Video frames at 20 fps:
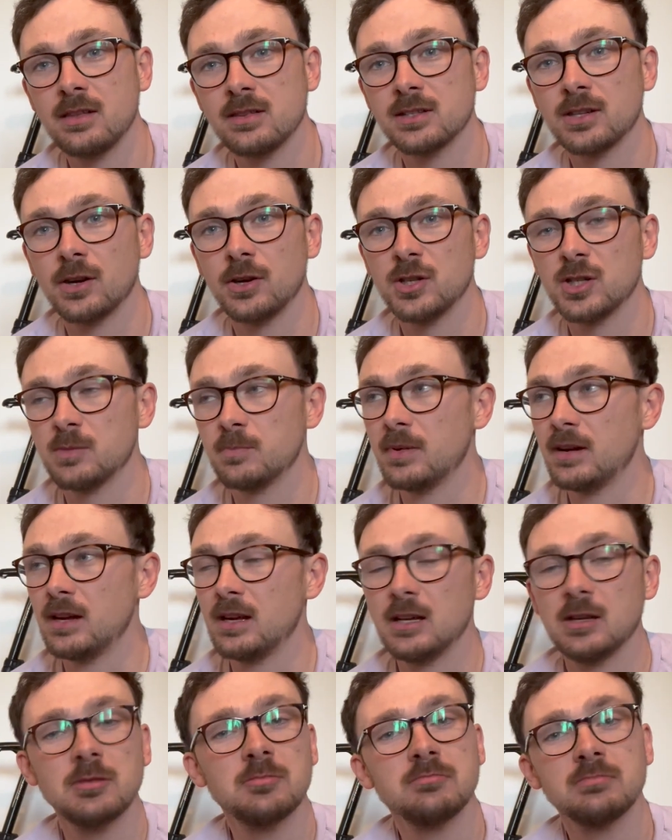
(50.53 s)
so it should
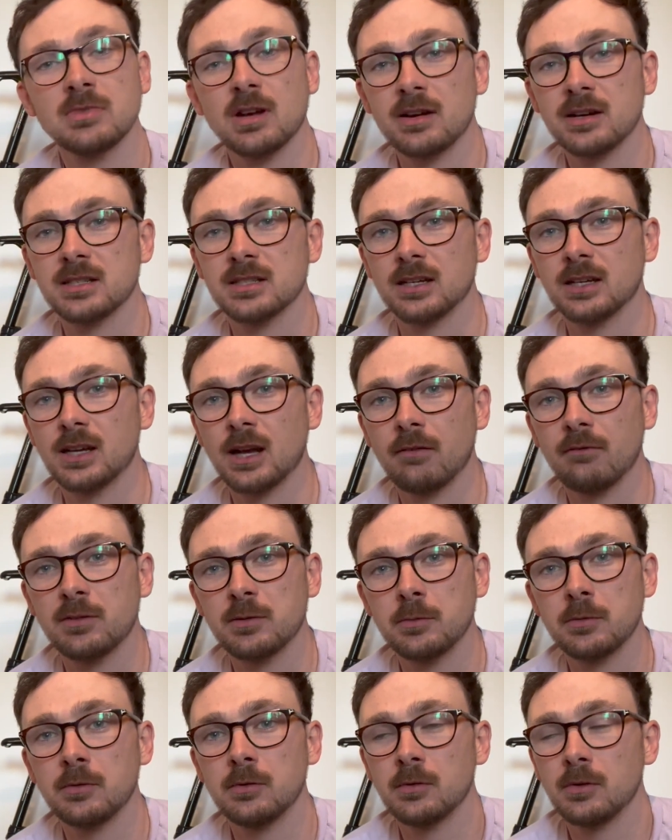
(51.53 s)
be nice and
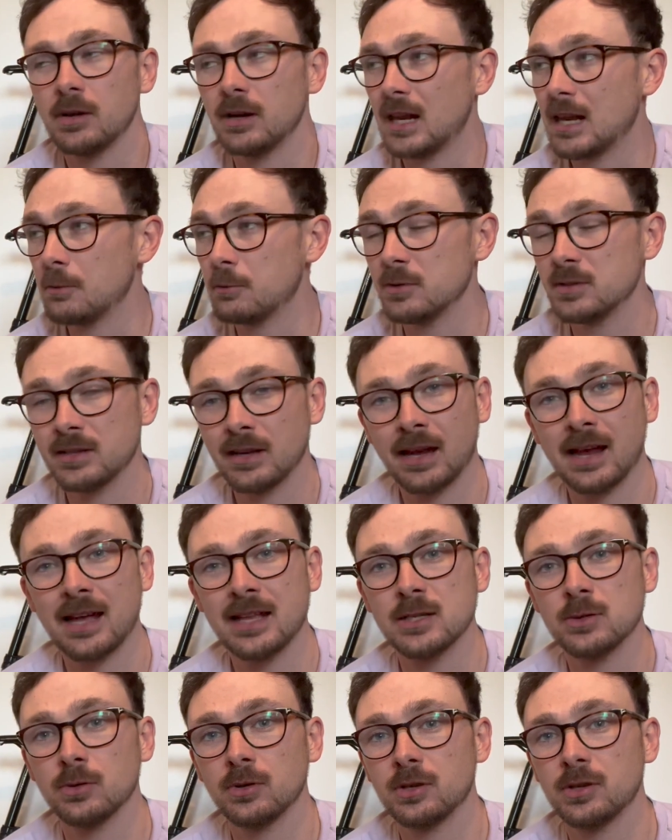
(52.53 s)
comfortable and able to get
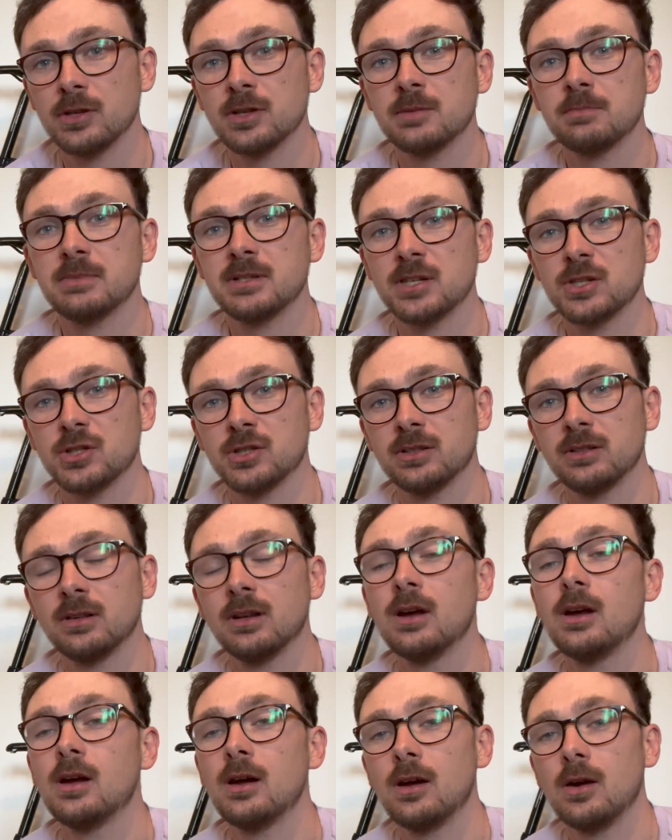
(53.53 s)
into a good position